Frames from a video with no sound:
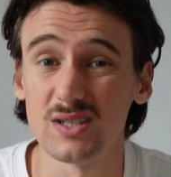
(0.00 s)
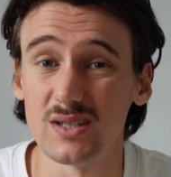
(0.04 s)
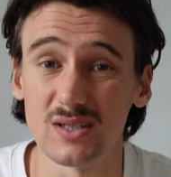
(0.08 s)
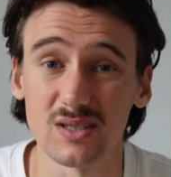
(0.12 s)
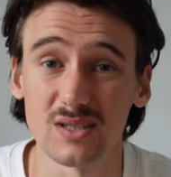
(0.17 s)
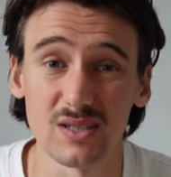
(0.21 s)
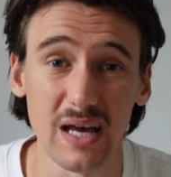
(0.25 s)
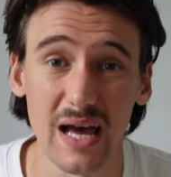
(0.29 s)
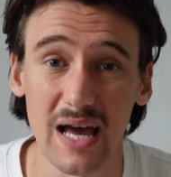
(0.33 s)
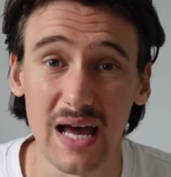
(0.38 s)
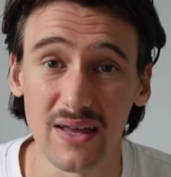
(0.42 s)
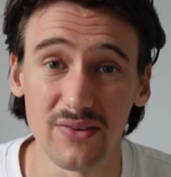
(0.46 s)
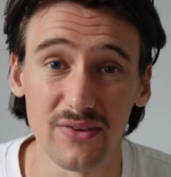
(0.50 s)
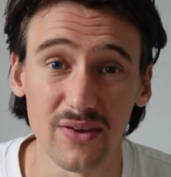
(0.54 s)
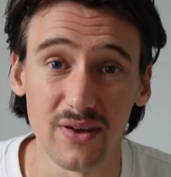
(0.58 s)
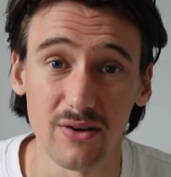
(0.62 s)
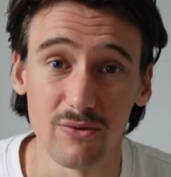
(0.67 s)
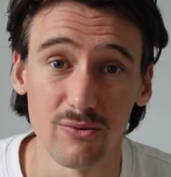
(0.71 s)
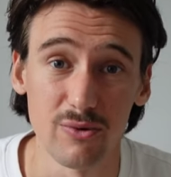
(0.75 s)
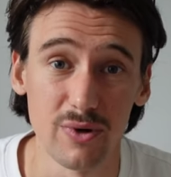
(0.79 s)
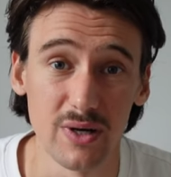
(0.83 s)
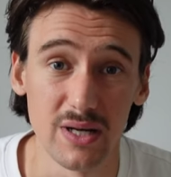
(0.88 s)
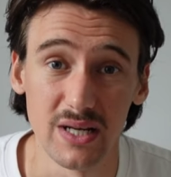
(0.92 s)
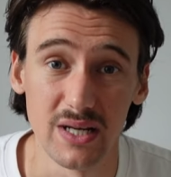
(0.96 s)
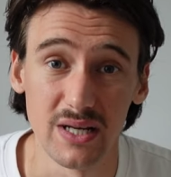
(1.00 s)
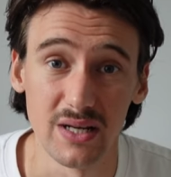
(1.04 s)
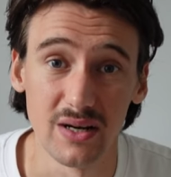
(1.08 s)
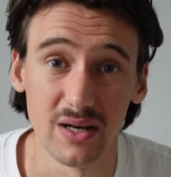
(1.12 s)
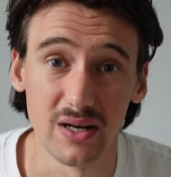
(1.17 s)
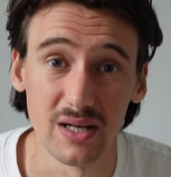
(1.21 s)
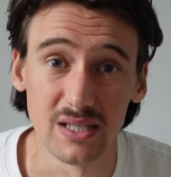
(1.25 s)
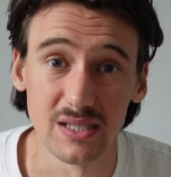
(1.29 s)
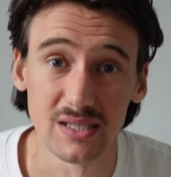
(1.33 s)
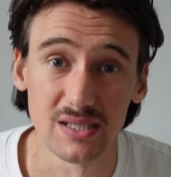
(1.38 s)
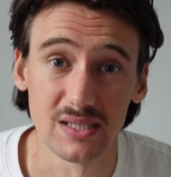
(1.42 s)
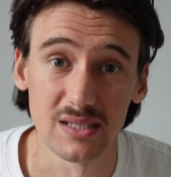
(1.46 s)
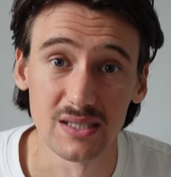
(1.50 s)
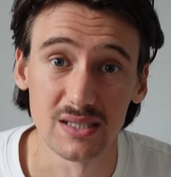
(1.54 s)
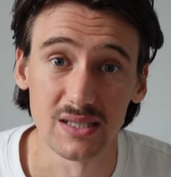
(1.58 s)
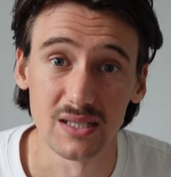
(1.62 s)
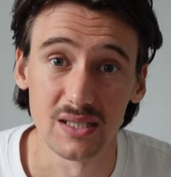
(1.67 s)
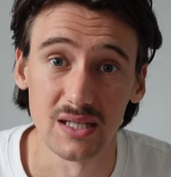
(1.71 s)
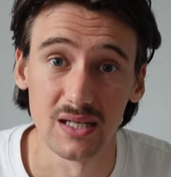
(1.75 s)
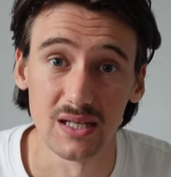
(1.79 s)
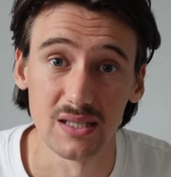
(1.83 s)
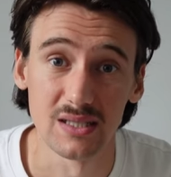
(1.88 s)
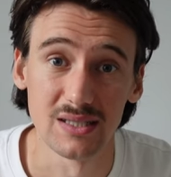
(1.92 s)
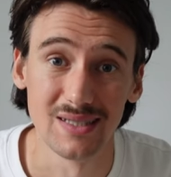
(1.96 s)
just add a really
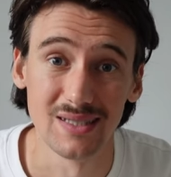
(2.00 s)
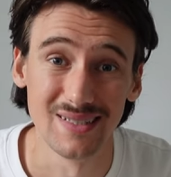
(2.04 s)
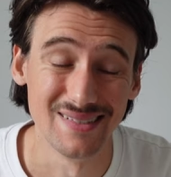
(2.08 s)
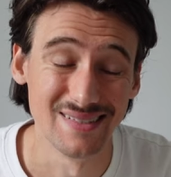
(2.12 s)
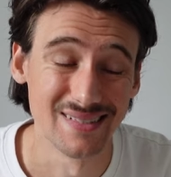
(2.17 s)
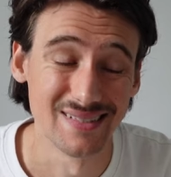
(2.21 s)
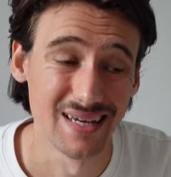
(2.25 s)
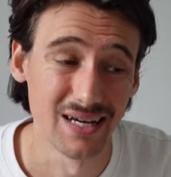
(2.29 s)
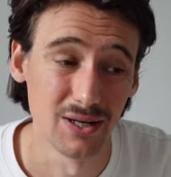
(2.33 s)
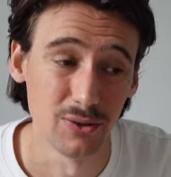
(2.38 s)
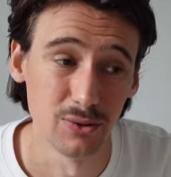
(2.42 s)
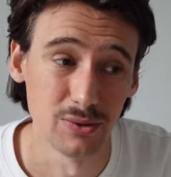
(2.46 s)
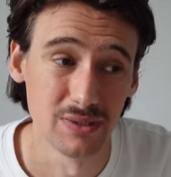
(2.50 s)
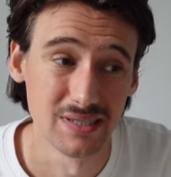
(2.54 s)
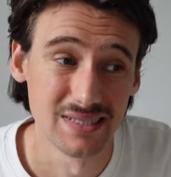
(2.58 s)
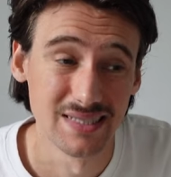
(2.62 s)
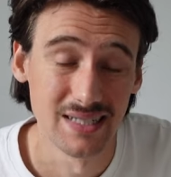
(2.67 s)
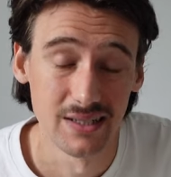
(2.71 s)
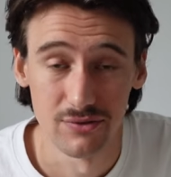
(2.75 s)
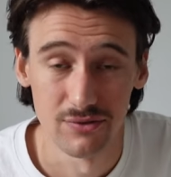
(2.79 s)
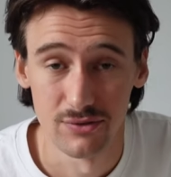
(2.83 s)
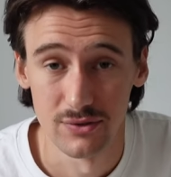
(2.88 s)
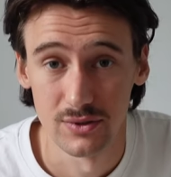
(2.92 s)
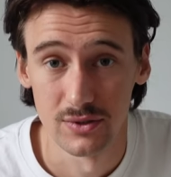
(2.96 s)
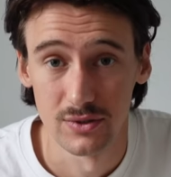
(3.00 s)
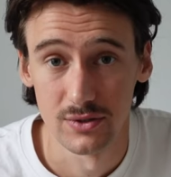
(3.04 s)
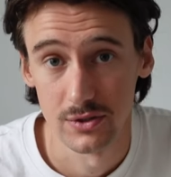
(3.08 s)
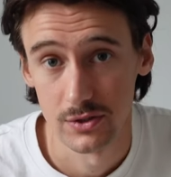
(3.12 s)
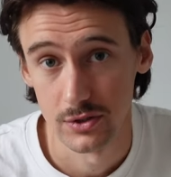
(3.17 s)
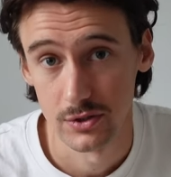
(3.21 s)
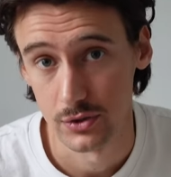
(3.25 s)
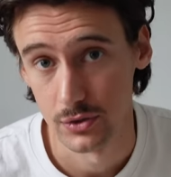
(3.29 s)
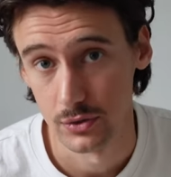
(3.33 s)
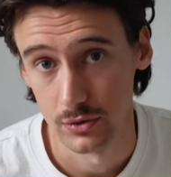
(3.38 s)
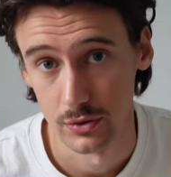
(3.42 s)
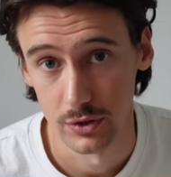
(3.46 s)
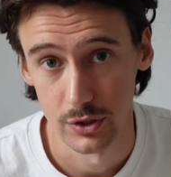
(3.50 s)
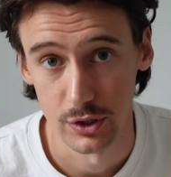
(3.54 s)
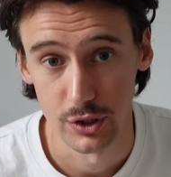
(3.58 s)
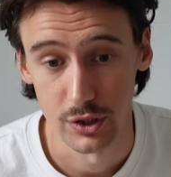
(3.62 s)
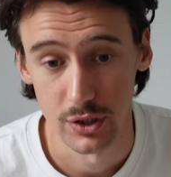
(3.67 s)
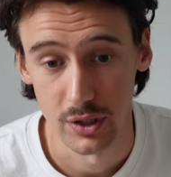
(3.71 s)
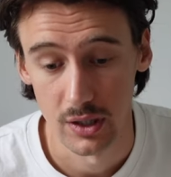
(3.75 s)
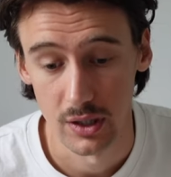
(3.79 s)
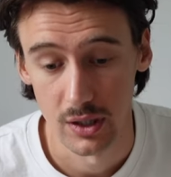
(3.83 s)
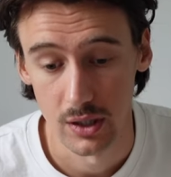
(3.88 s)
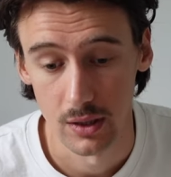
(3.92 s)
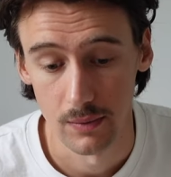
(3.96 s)
nice detailed difference to the
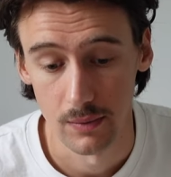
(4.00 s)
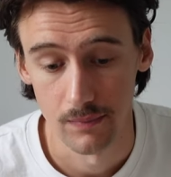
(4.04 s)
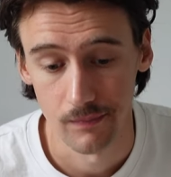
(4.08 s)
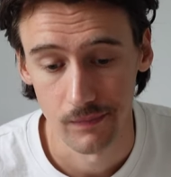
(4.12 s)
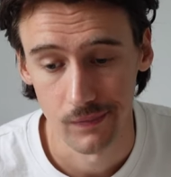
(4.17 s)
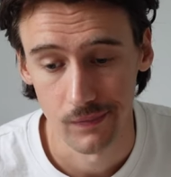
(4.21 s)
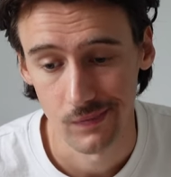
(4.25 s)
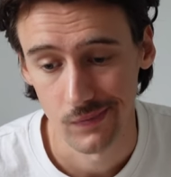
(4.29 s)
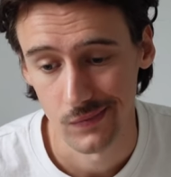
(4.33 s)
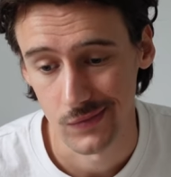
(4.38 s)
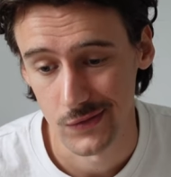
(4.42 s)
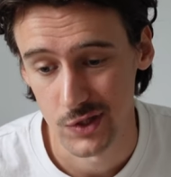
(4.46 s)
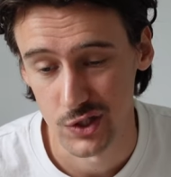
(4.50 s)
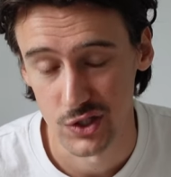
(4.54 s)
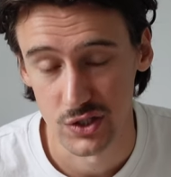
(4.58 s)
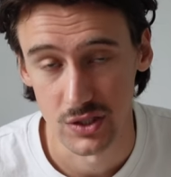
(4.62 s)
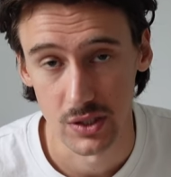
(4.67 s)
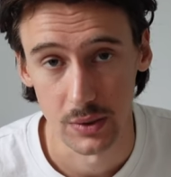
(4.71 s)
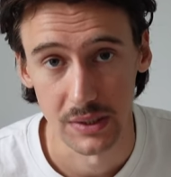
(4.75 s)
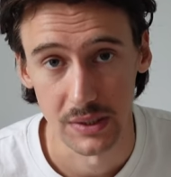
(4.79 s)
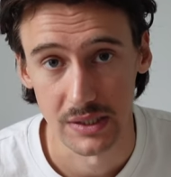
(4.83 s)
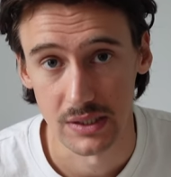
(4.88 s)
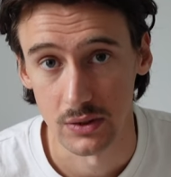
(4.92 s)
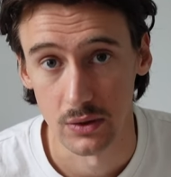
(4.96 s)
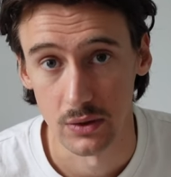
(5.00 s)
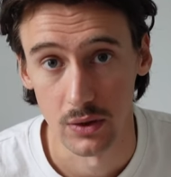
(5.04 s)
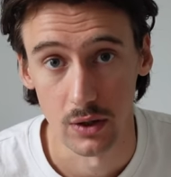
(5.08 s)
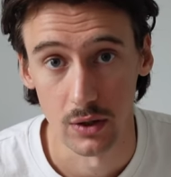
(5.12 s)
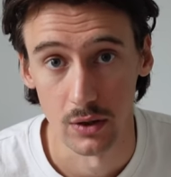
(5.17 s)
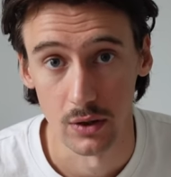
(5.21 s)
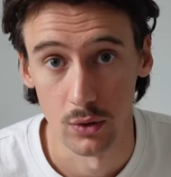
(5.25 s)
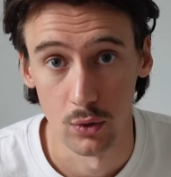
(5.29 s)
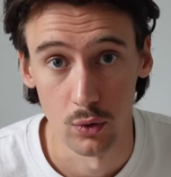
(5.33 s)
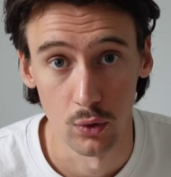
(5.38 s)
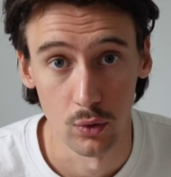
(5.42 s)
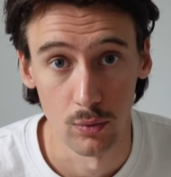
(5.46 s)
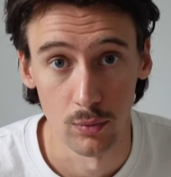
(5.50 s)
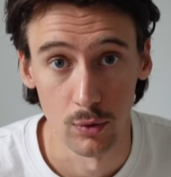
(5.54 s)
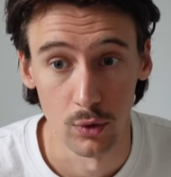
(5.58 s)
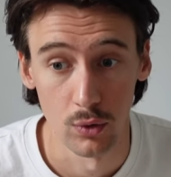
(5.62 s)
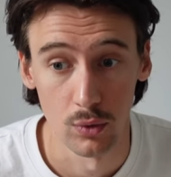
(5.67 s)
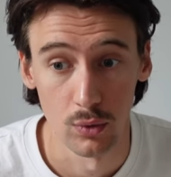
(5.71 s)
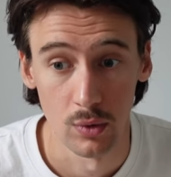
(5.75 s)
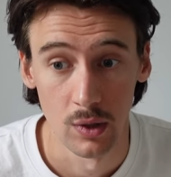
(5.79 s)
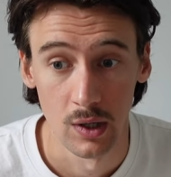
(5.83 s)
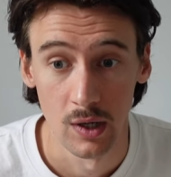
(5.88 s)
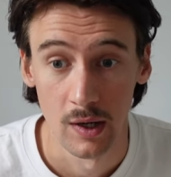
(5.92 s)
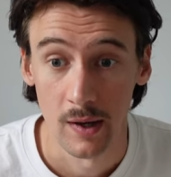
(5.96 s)
shirt, just so it's not a
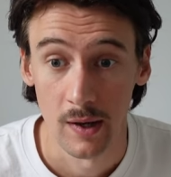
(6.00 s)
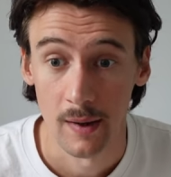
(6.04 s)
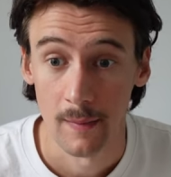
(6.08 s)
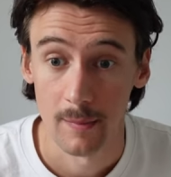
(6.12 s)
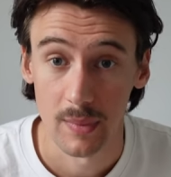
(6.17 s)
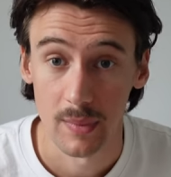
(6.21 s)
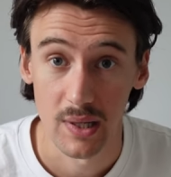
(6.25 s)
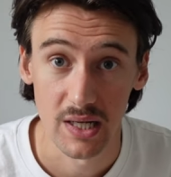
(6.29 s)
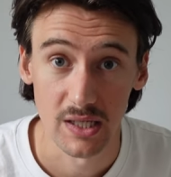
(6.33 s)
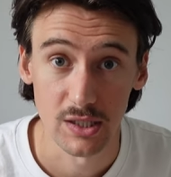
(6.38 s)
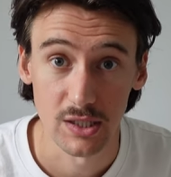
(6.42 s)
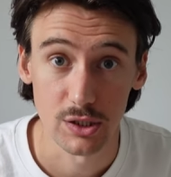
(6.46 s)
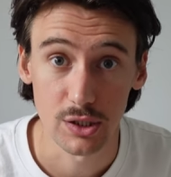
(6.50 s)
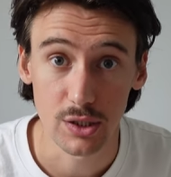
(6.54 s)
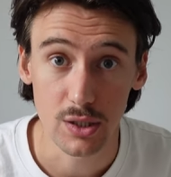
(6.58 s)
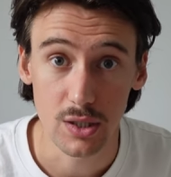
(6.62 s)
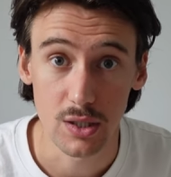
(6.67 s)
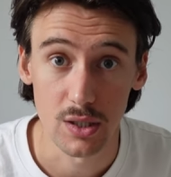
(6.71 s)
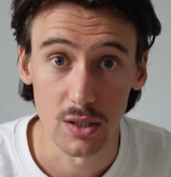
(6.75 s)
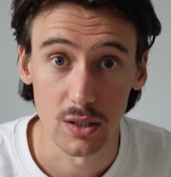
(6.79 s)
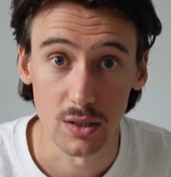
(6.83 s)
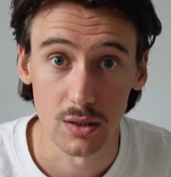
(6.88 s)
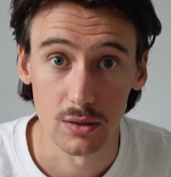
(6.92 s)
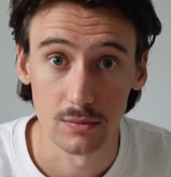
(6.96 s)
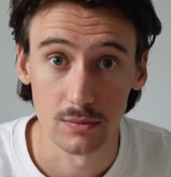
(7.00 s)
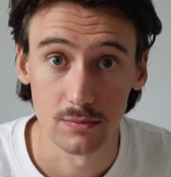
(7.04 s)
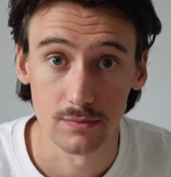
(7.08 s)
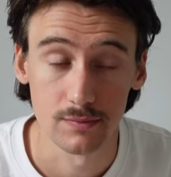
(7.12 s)
normal plain shirt.